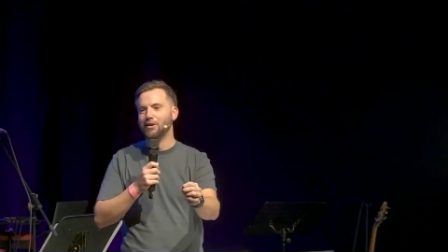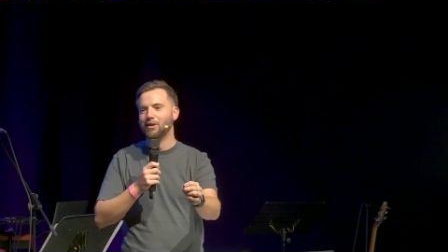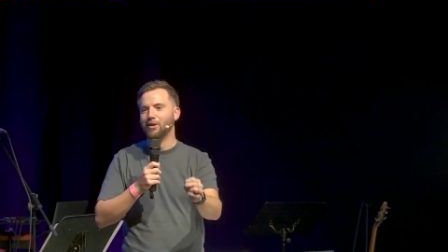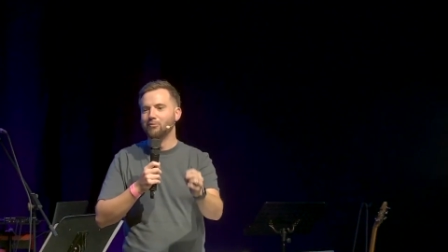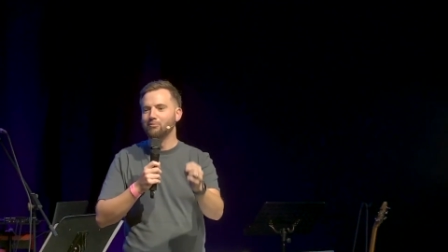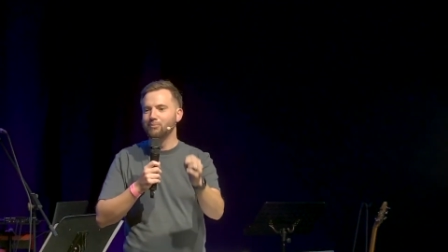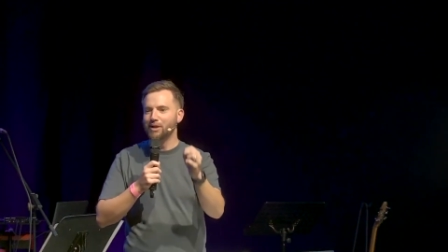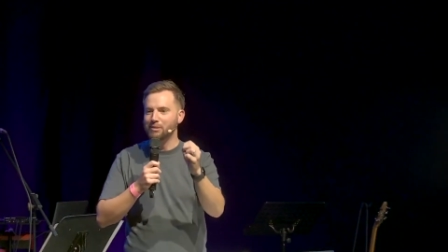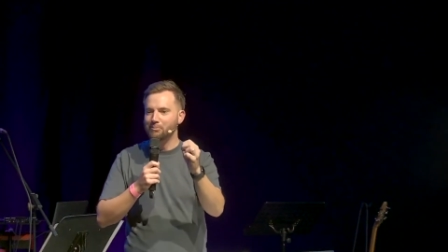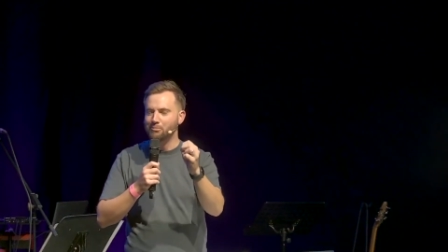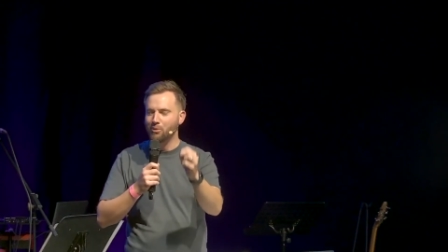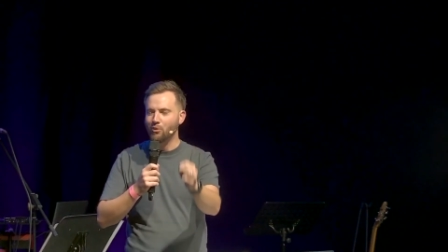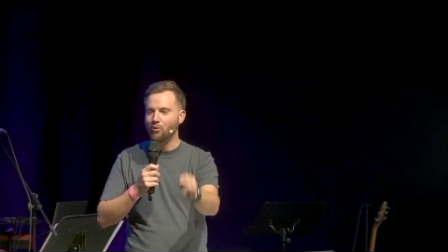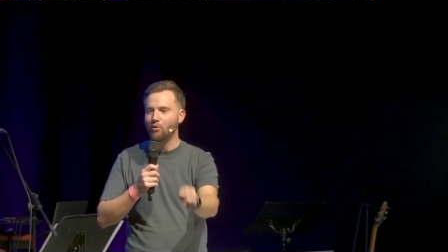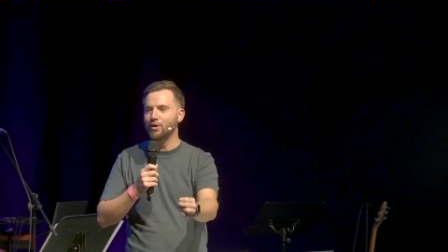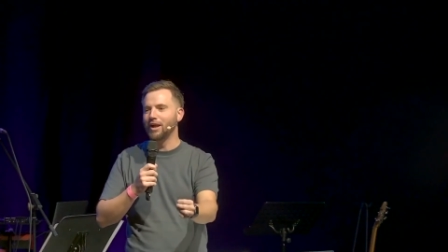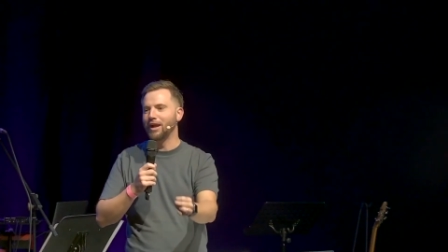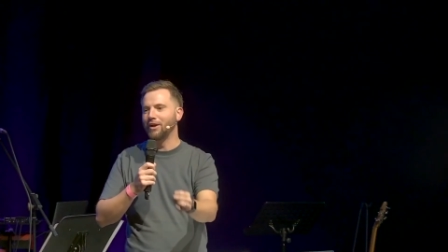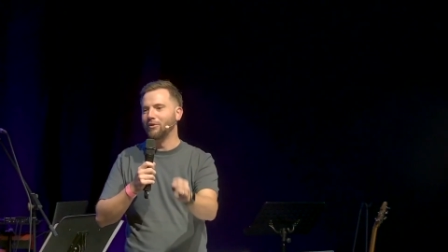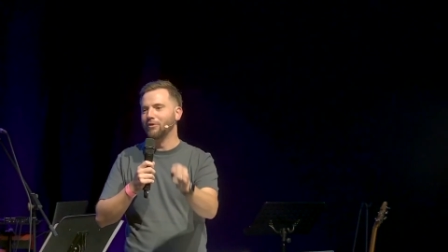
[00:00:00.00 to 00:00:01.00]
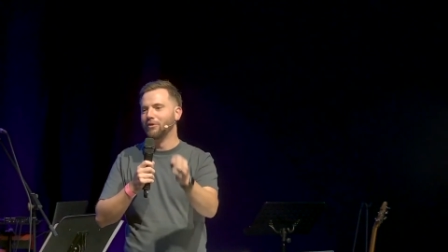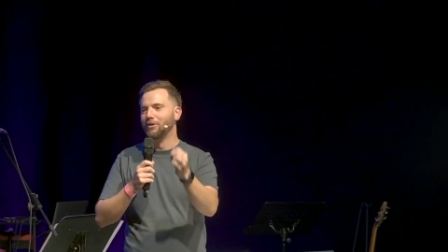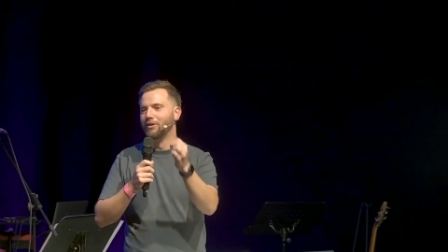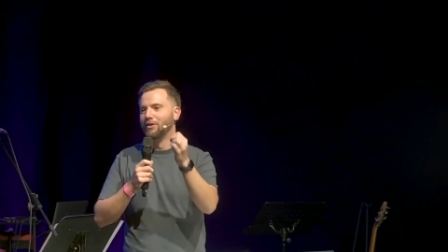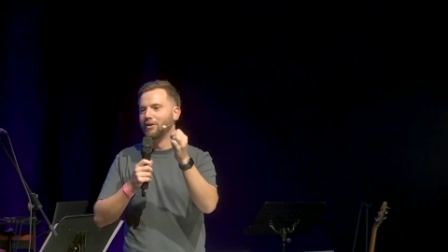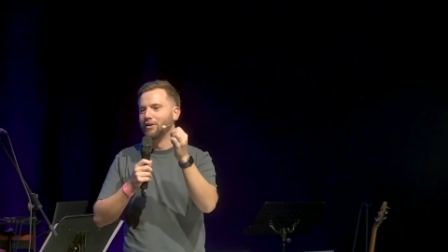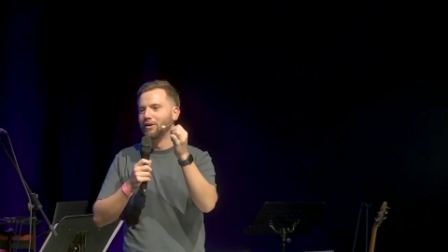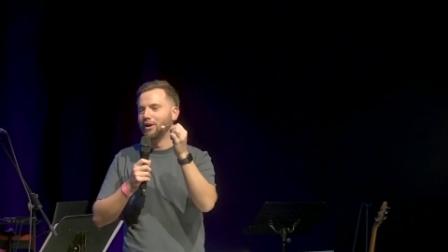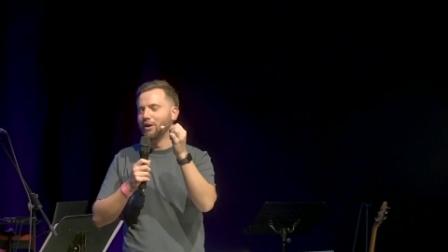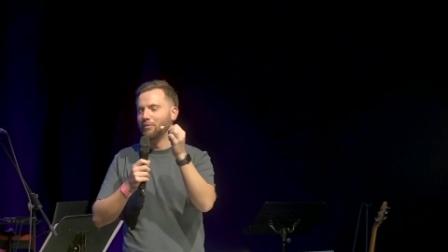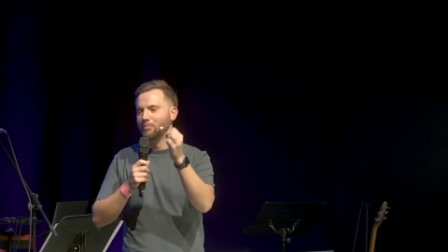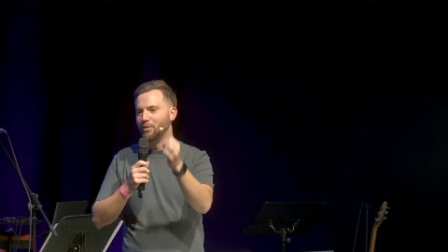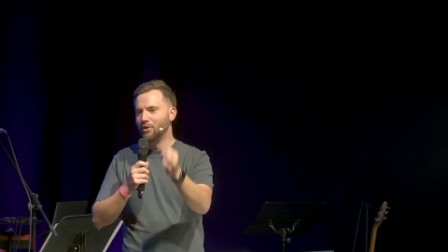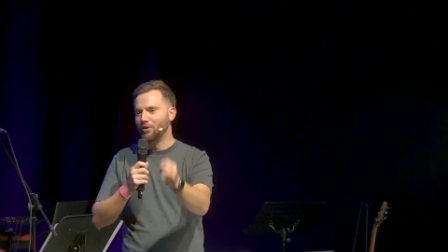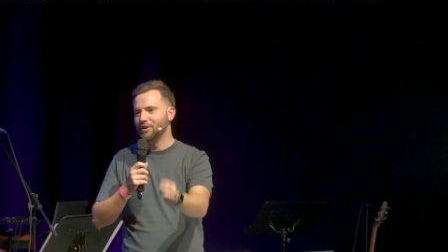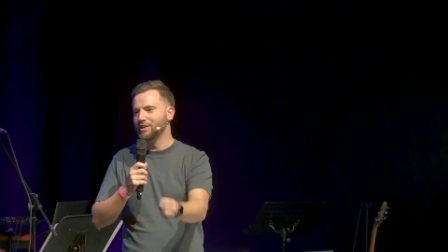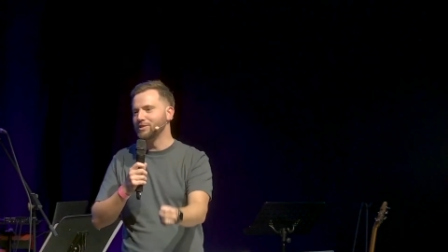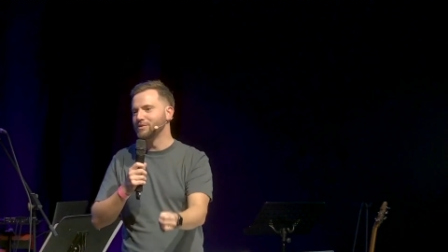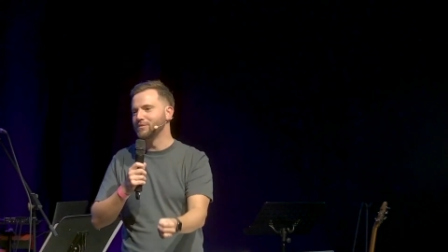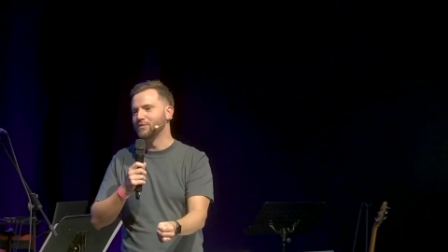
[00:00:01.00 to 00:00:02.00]
being poured out upon
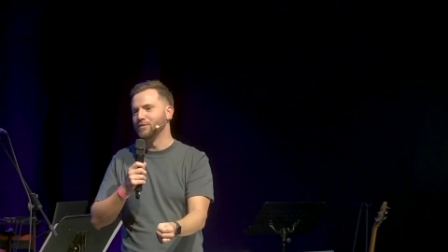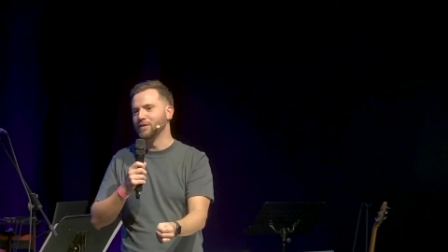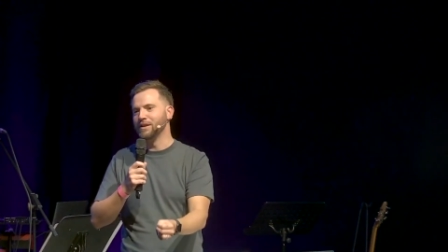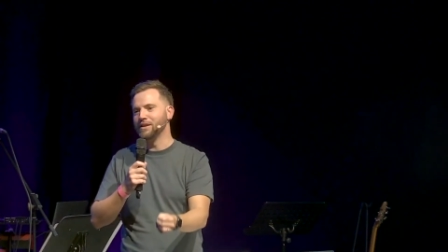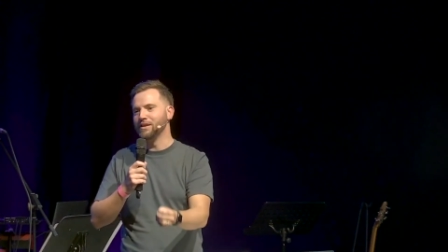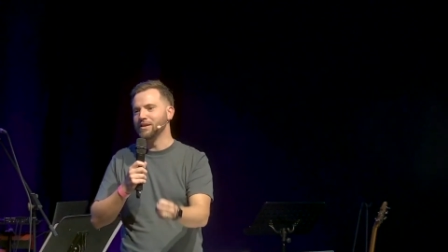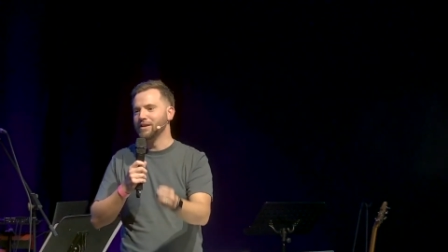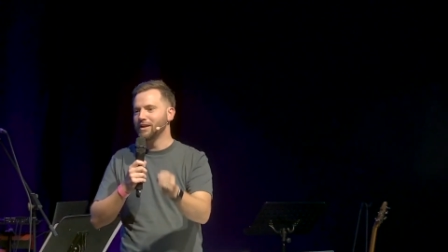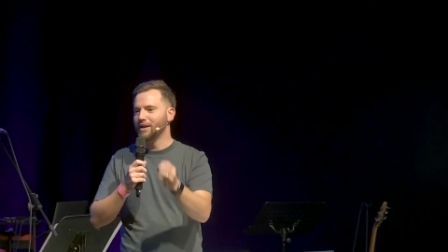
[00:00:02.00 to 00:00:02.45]
his feet